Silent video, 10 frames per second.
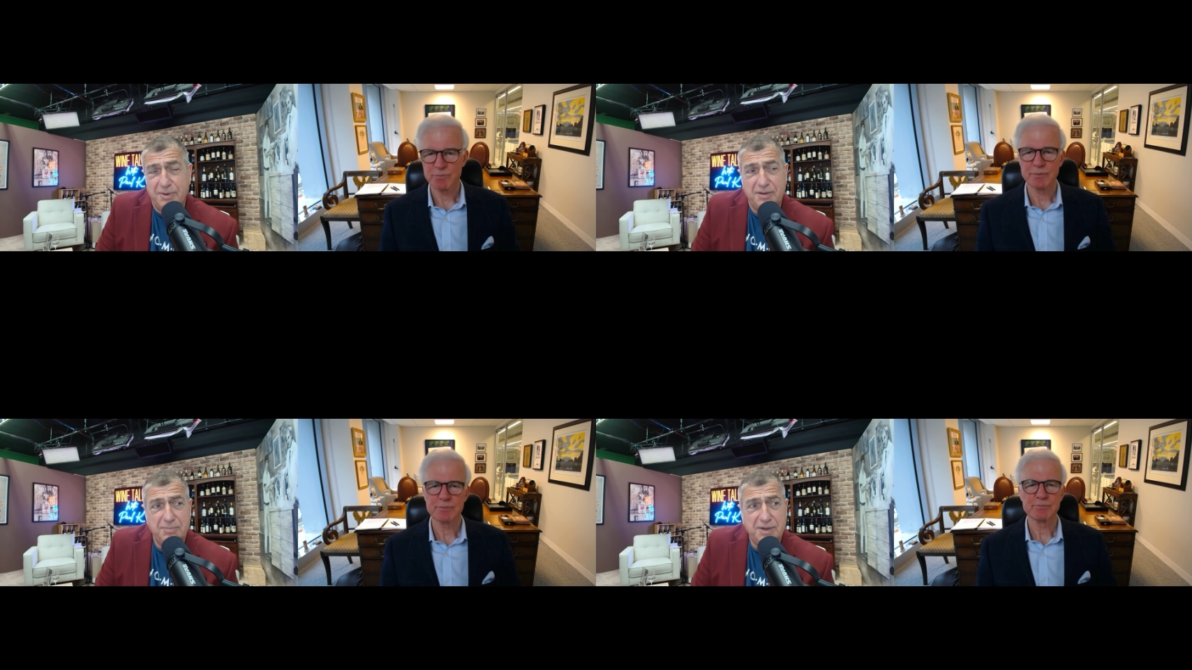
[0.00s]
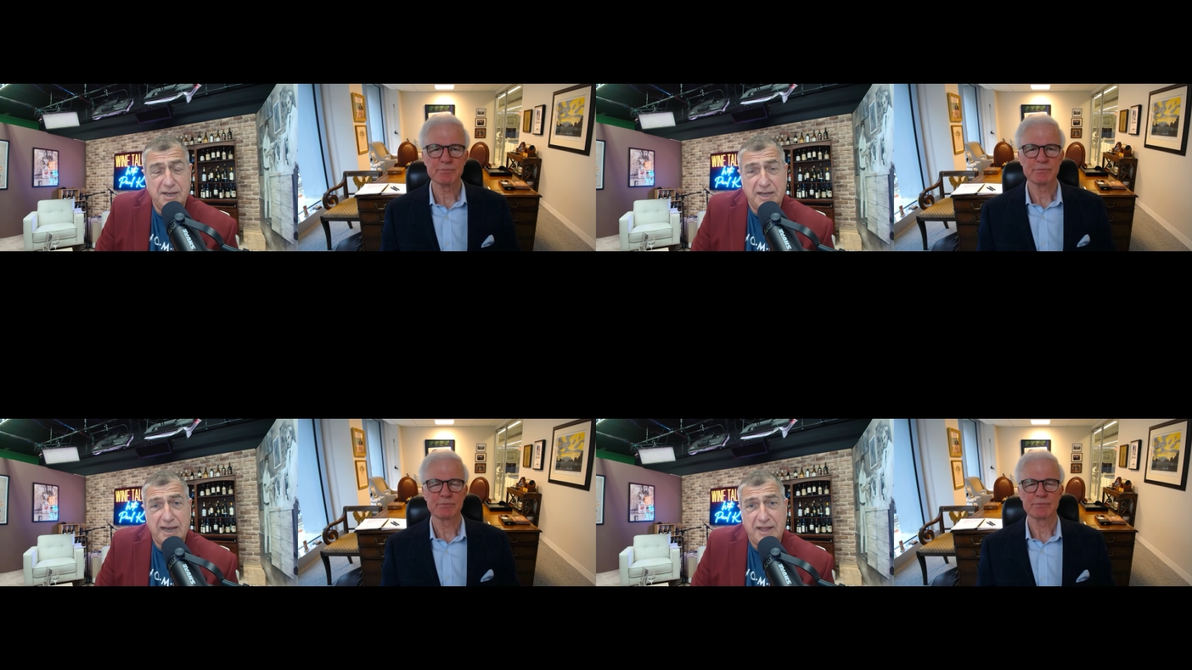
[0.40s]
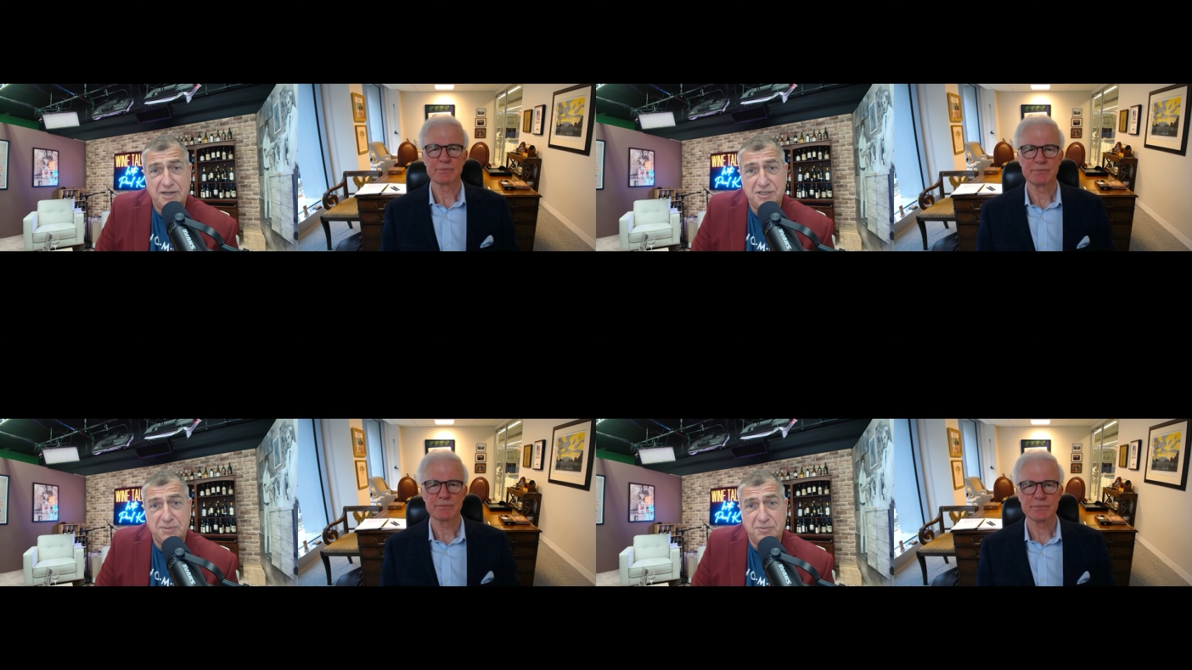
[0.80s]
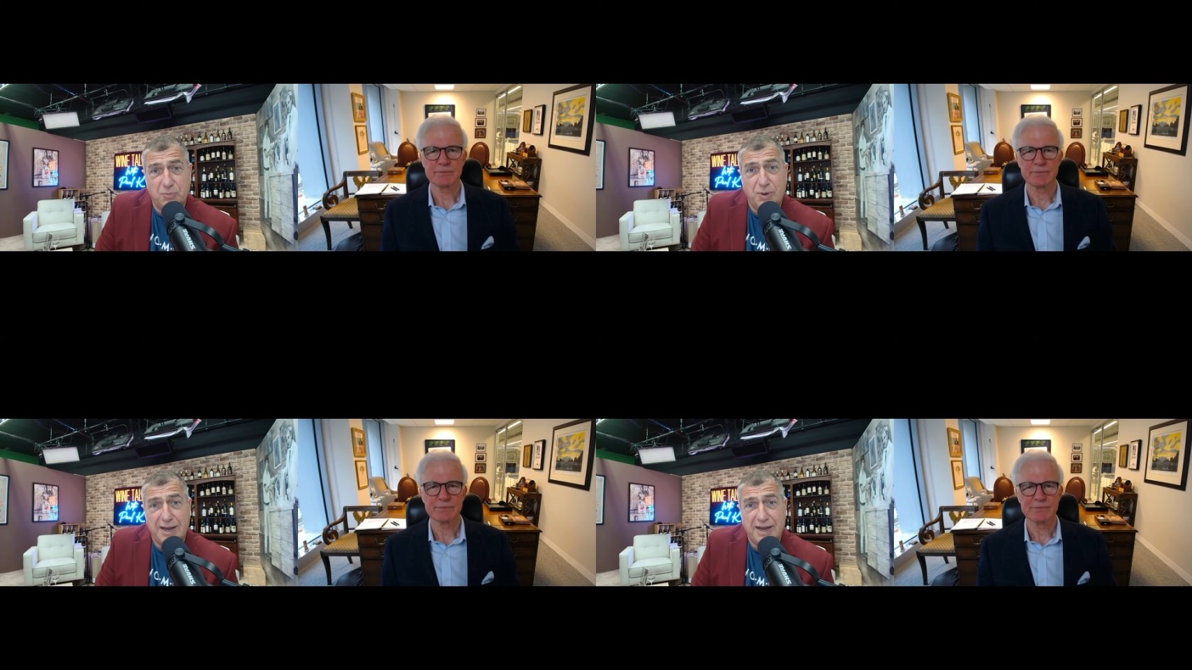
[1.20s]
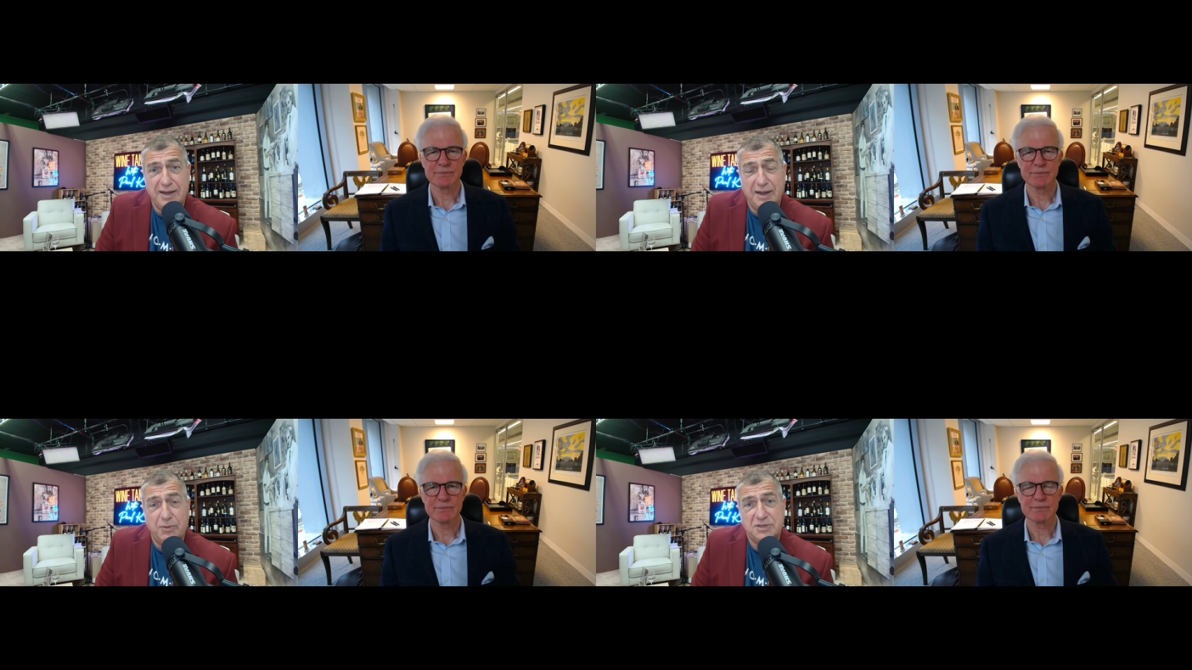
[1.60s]
Speaker 1: and being a guy that shipped
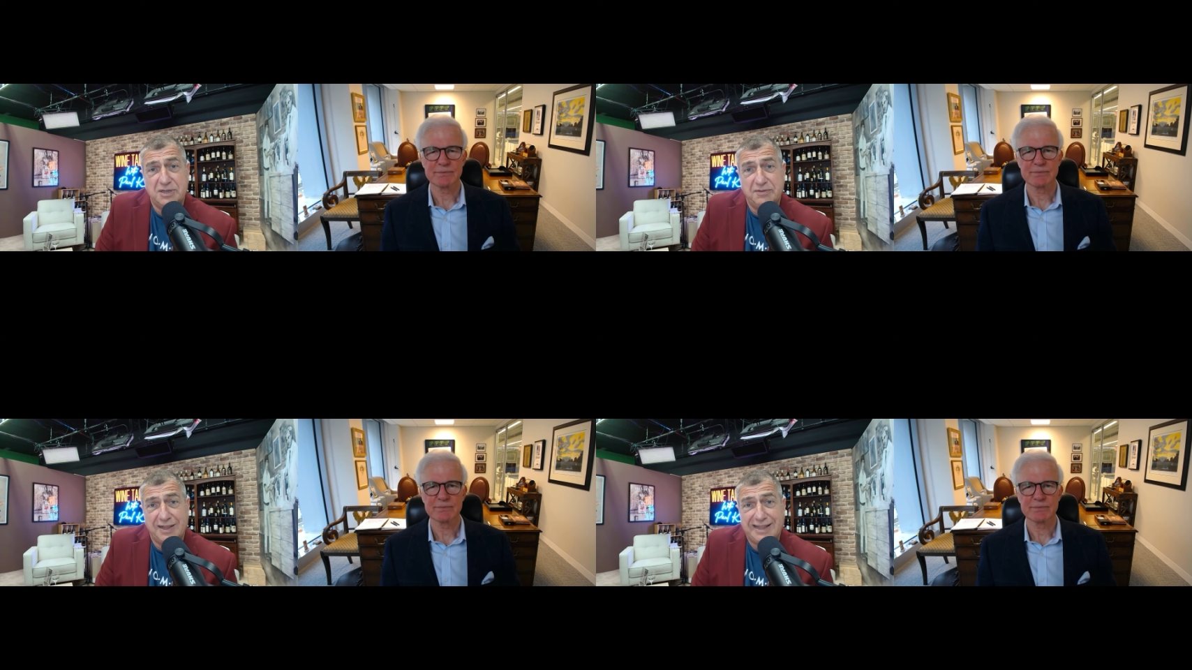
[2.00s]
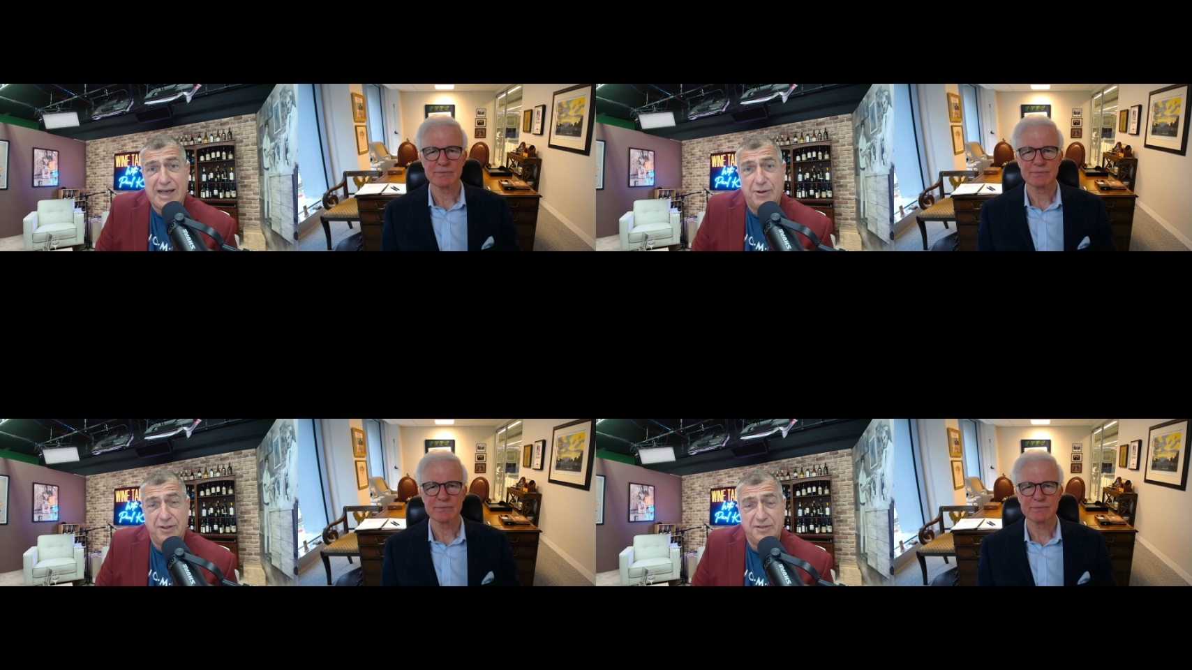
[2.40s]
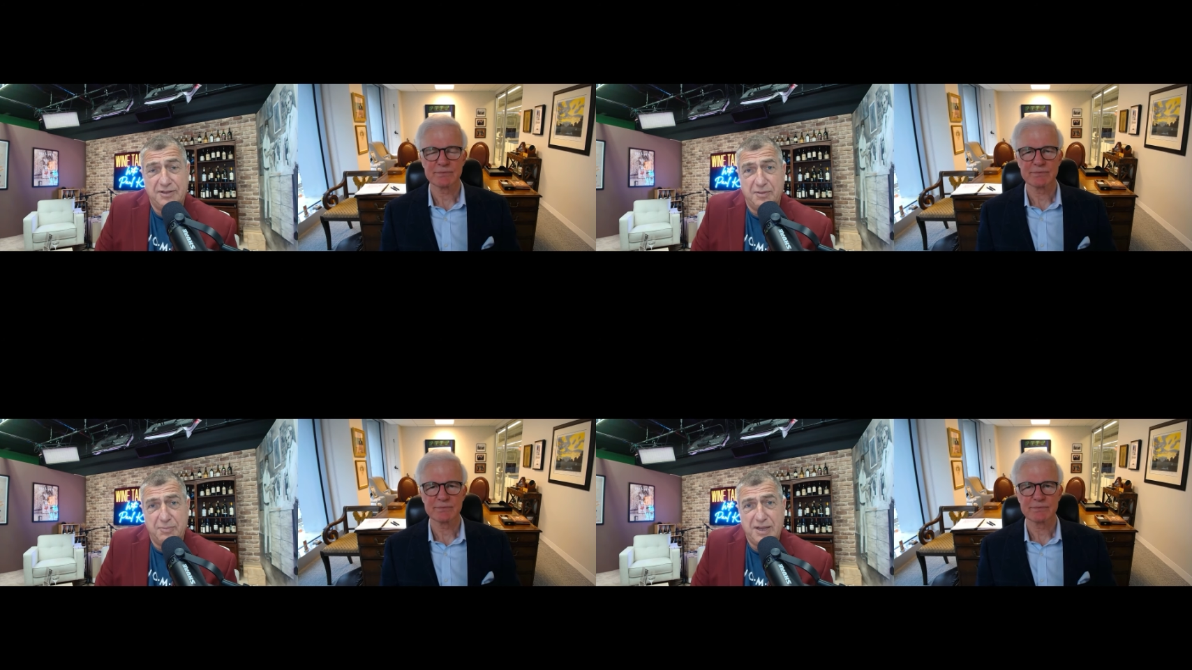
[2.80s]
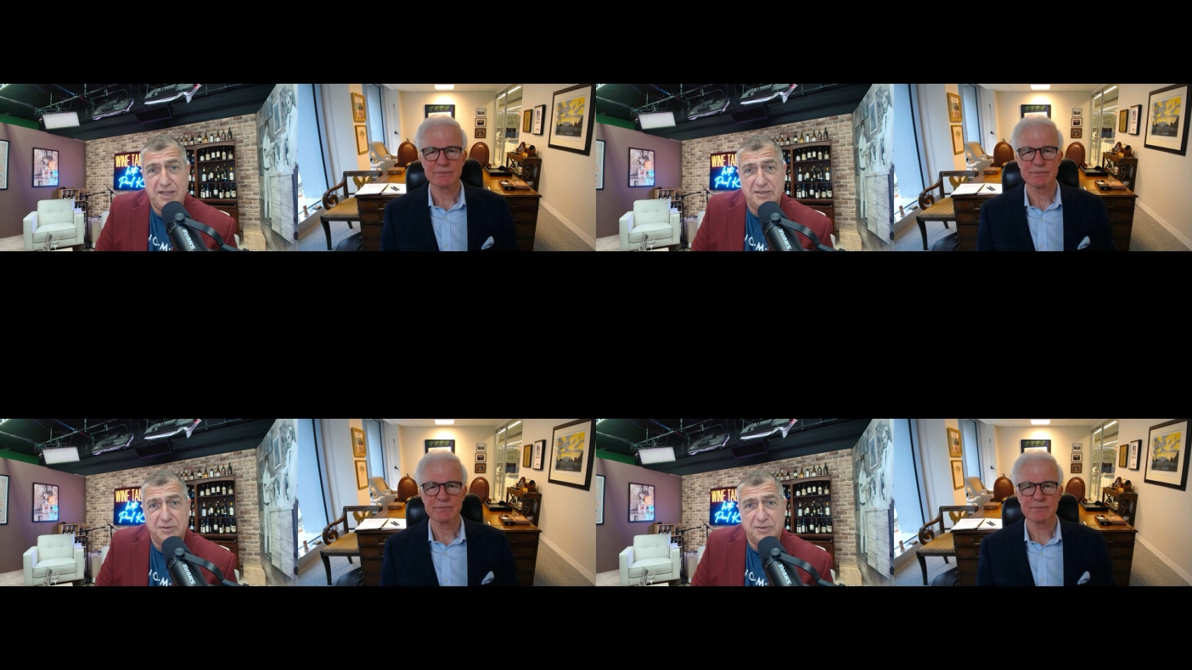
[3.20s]
wine, I wasn't even allowed to, to the meetings.